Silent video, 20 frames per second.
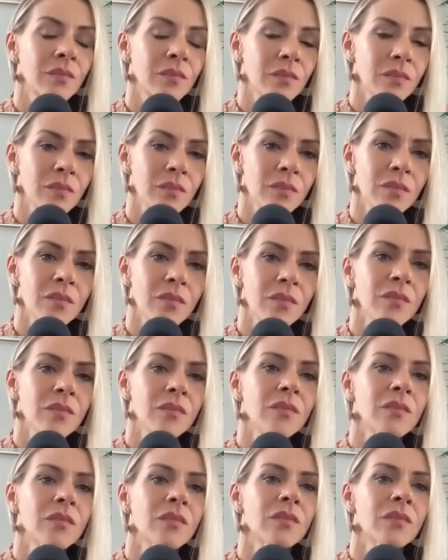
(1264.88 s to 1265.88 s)

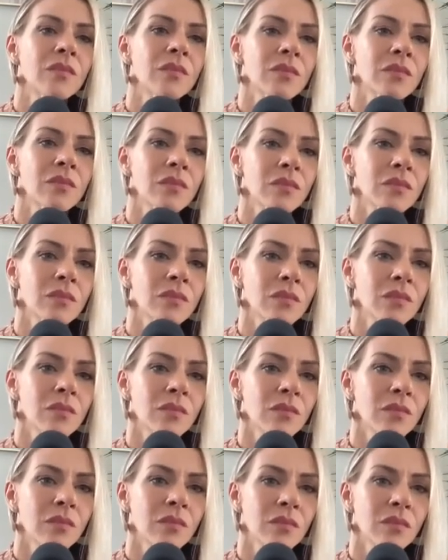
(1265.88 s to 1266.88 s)

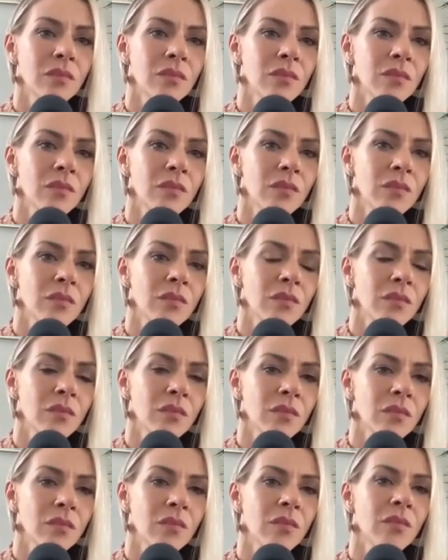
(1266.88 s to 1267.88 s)

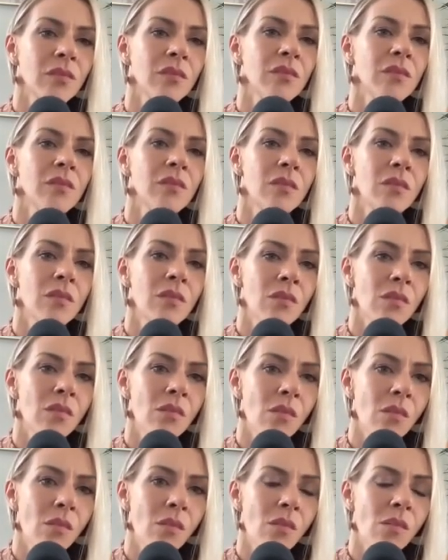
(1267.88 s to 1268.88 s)

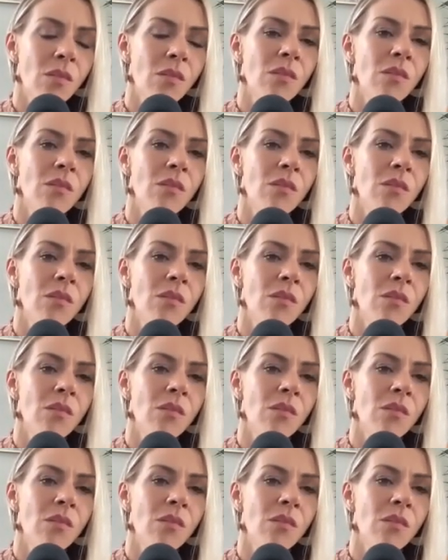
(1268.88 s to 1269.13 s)
This person isn't speaking.